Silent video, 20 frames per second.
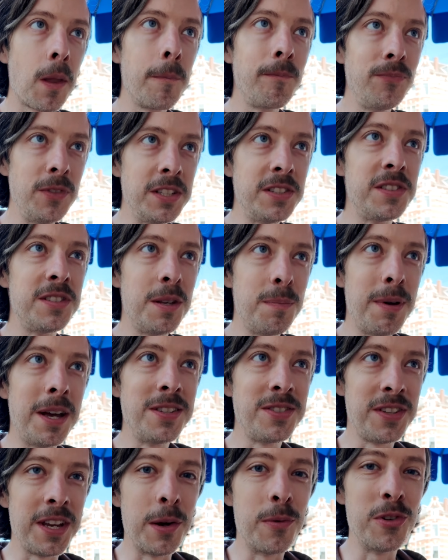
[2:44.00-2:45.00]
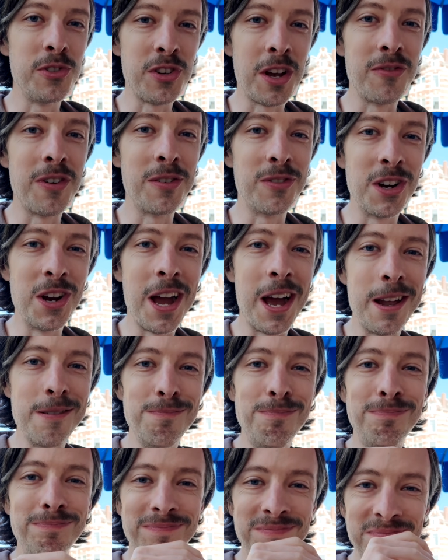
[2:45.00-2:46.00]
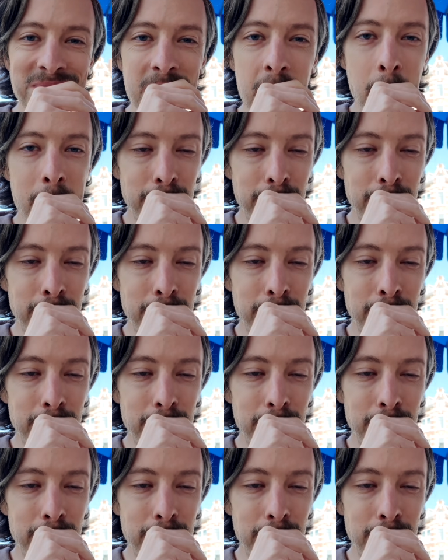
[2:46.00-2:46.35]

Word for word: This, this is, is the best, best sandwich I've, I've ever had. had.